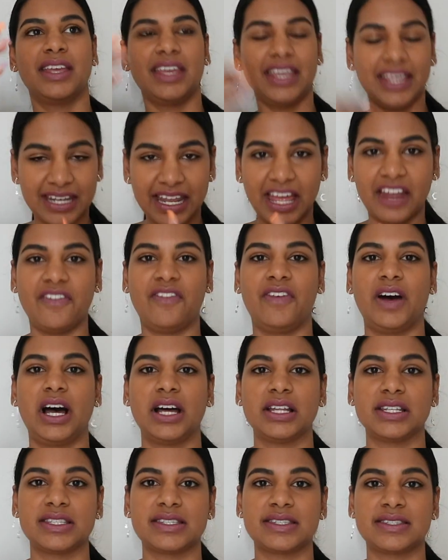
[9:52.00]
in
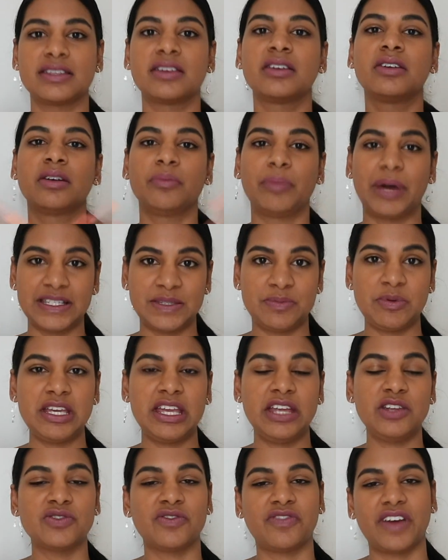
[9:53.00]
advance by
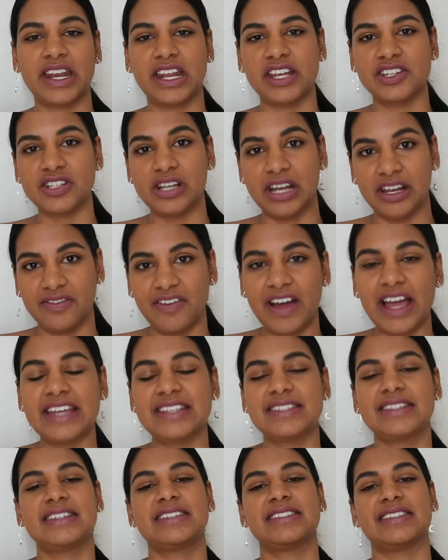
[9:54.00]
speaking to financial
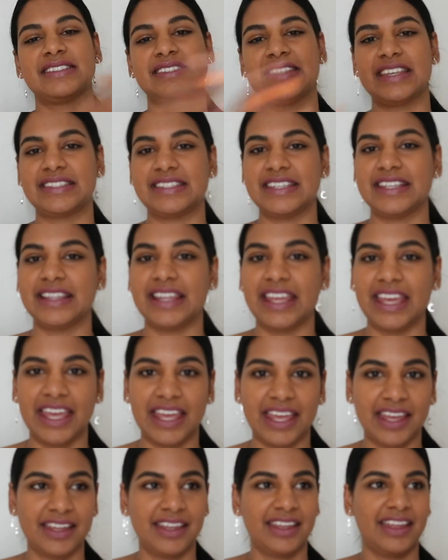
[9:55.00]
advisors, assessing
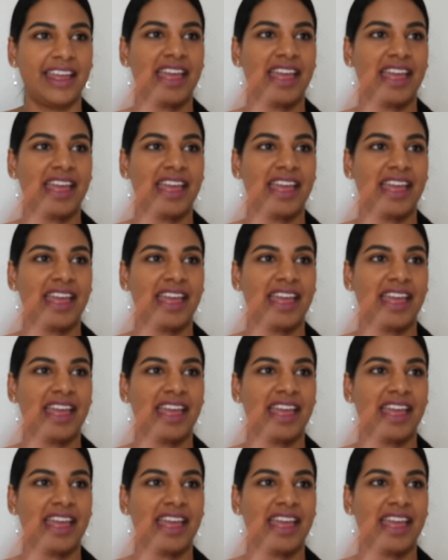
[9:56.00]
their